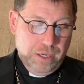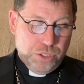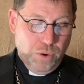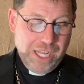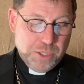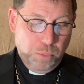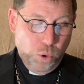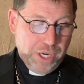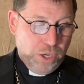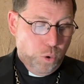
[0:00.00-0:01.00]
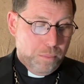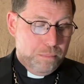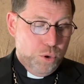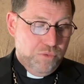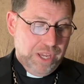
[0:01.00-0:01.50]
transporting or
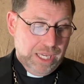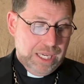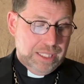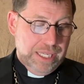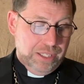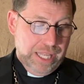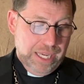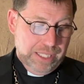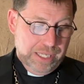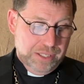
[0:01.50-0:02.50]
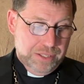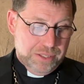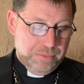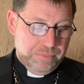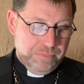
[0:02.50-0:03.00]
moving illegal
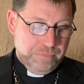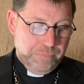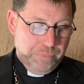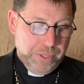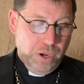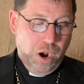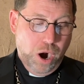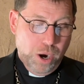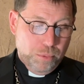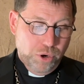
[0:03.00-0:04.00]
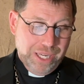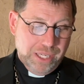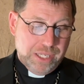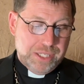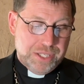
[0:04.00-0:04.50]
aliens, harboring,
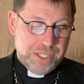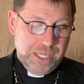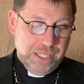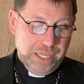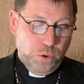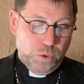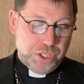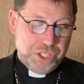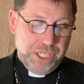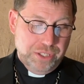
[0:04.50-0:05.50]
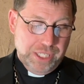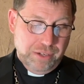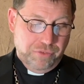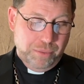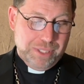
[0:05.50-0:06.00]
concealing, or
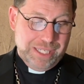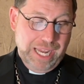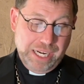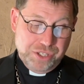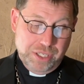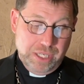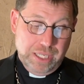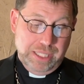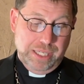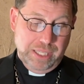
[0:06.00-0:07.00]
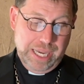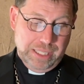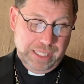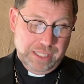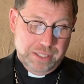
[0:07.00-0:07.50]
shielding from detection illegal
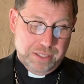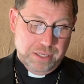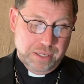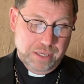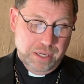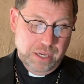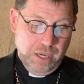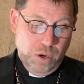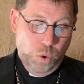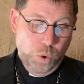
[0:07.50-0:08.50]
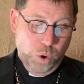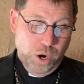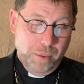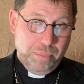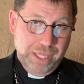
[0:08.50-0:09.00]
aliens,
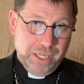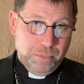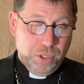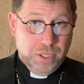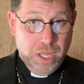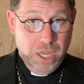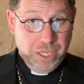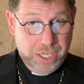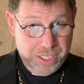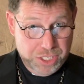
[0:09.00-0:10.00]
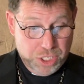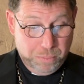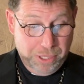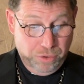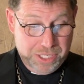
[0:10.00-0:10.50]
or applicable
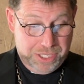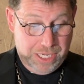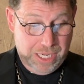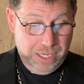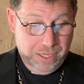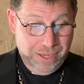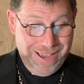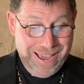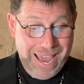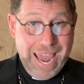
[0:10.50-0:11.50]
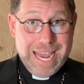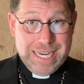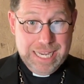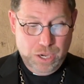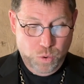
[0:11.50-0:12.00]
conspiracy,
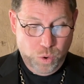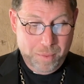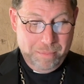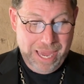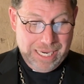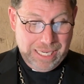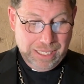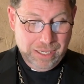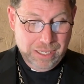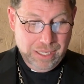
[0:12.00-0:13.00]
aiding or abetting,